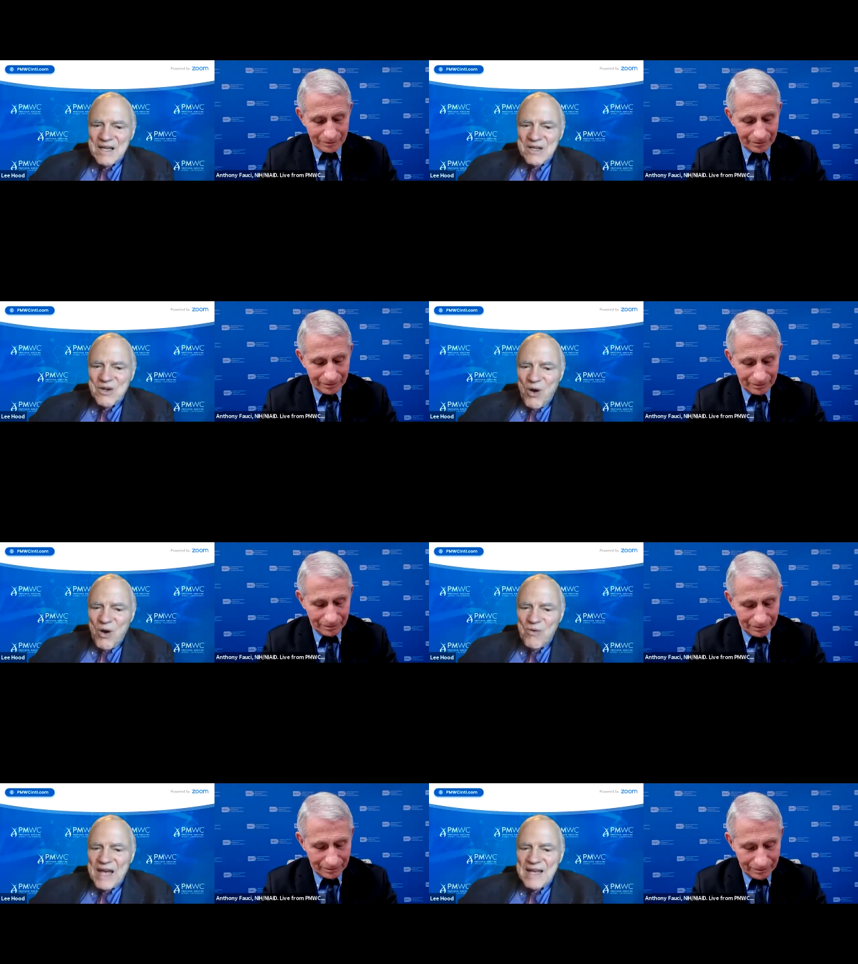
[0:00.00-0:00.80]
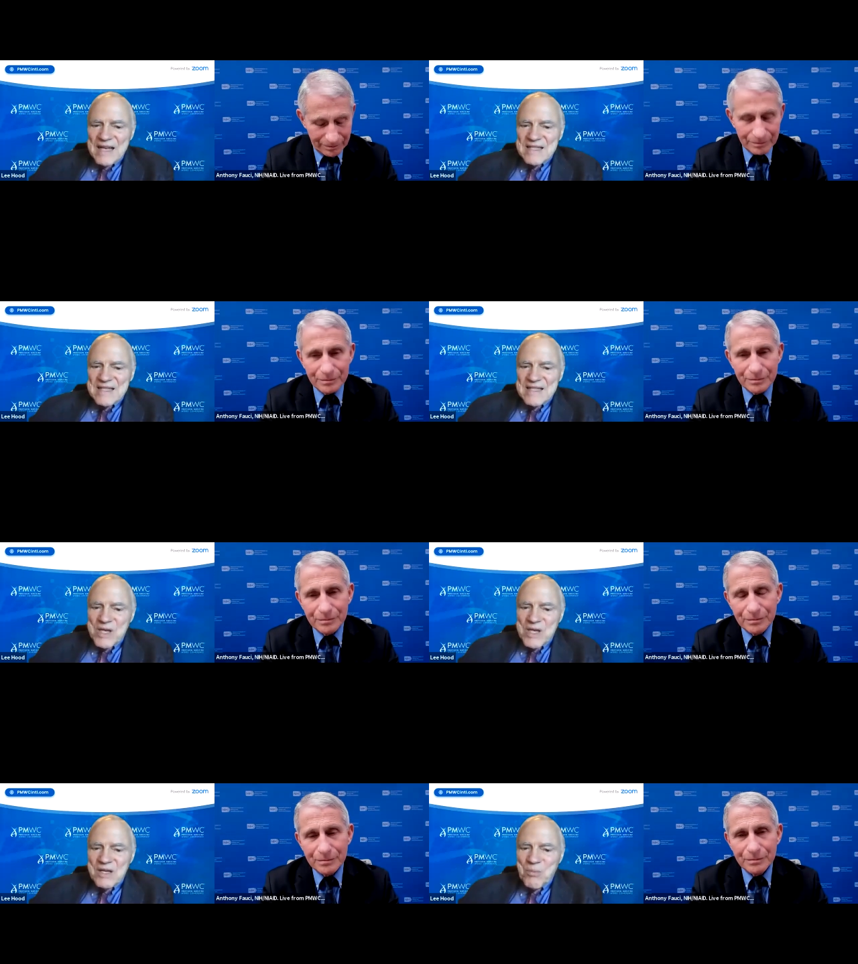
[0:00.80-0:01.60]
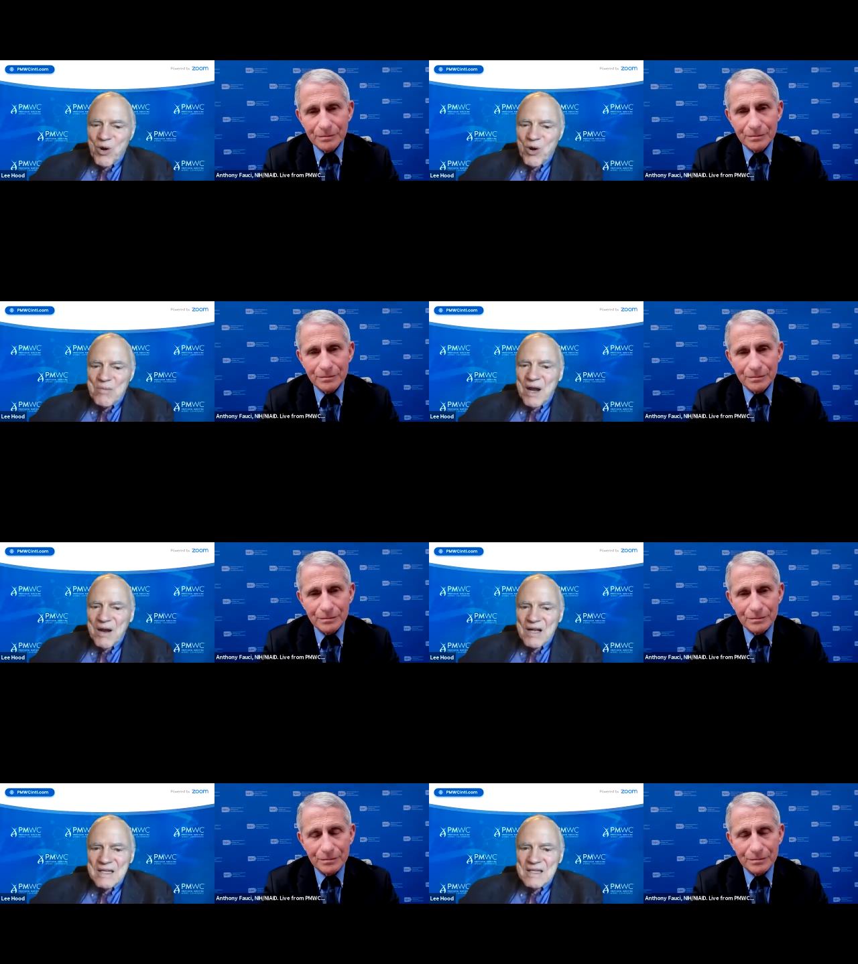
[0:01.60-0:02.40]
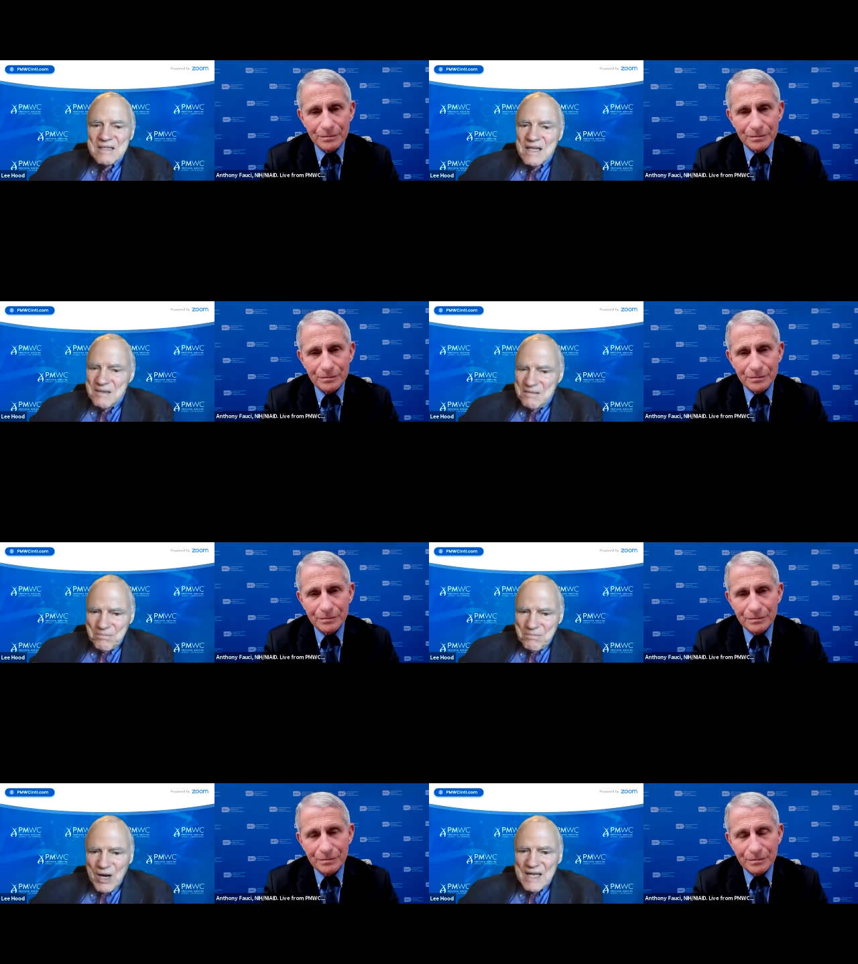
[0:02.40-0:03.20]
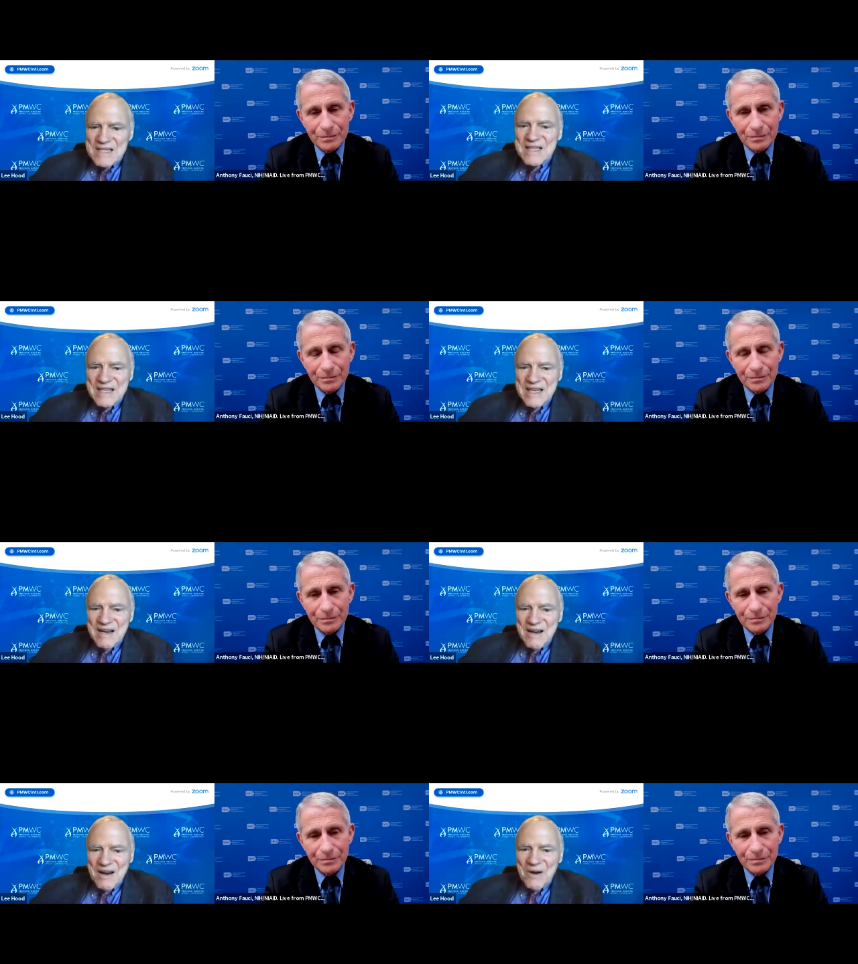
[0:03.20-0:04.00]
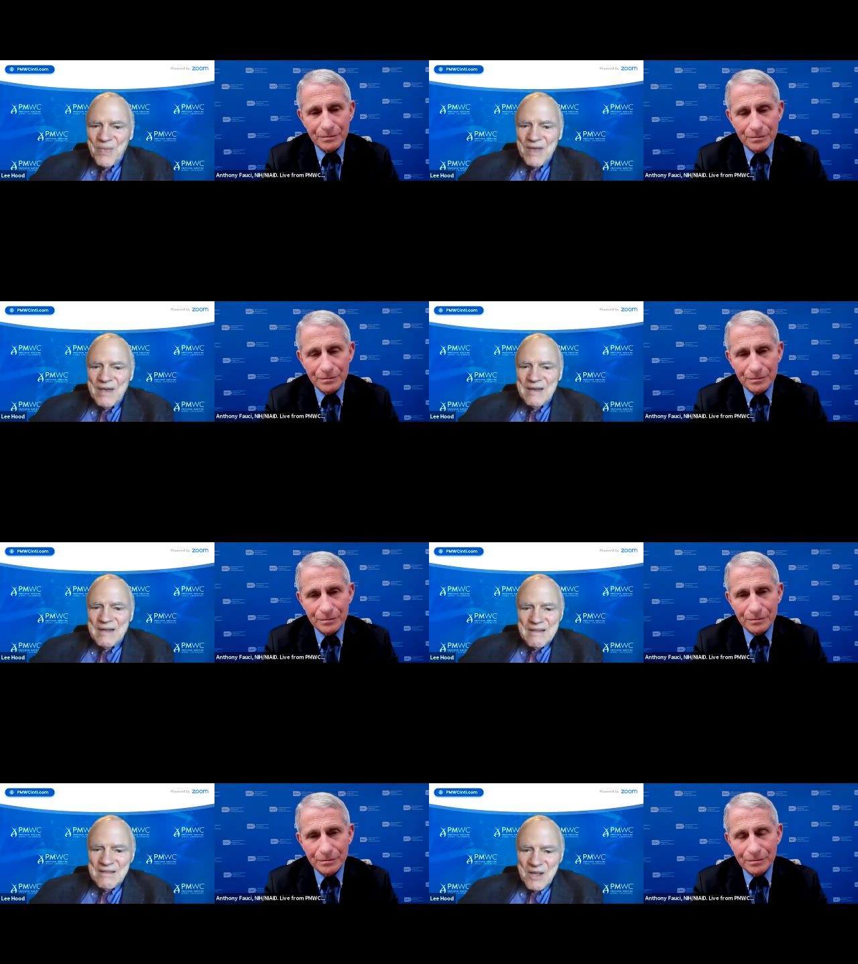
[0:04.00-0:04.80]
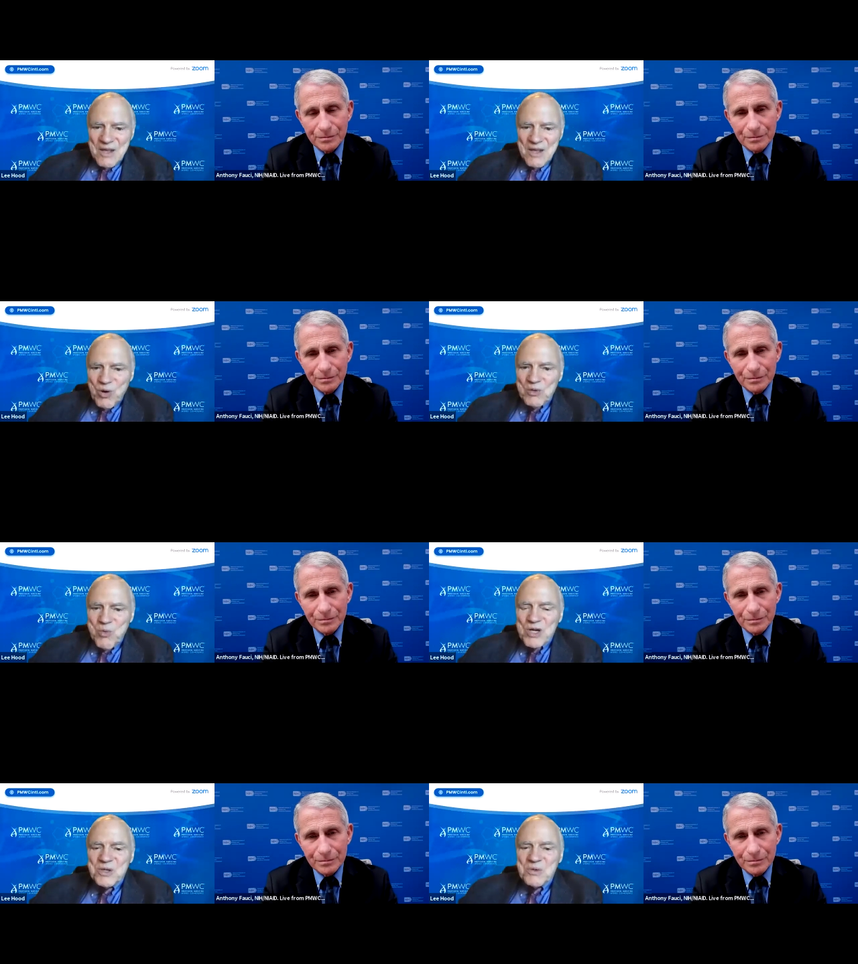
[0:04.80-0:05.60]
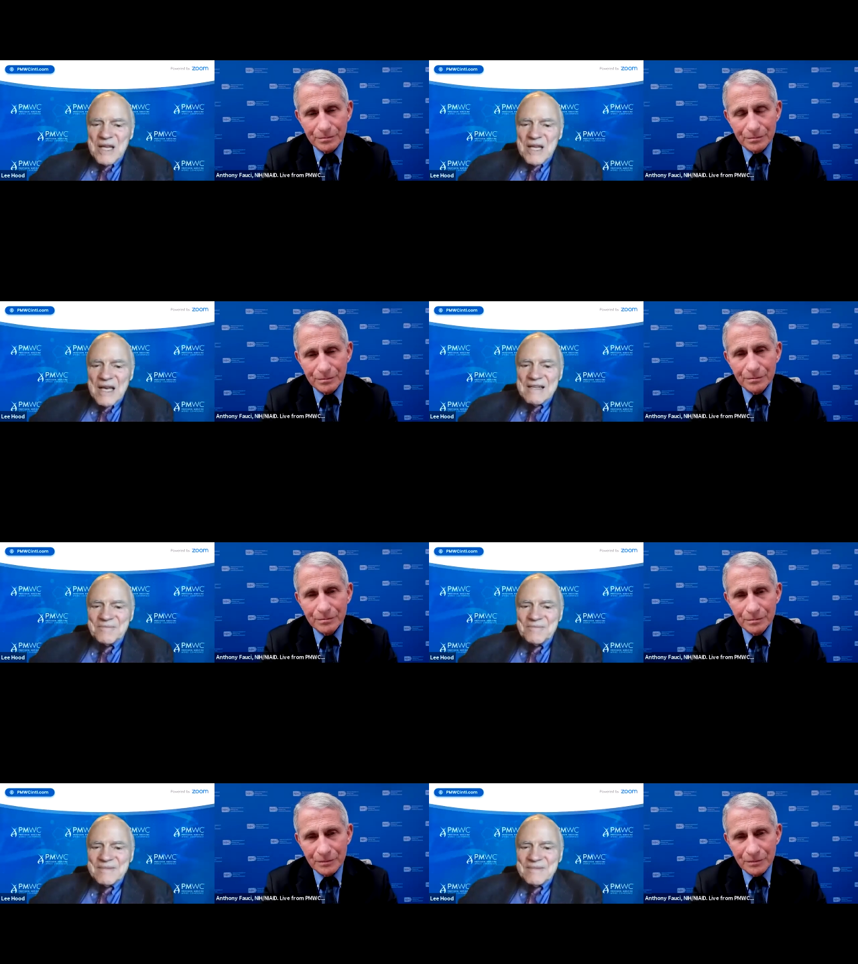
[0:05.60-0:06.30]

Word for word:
Speaker 1: COVID has now killed more Americans in more or less a year than World War II did.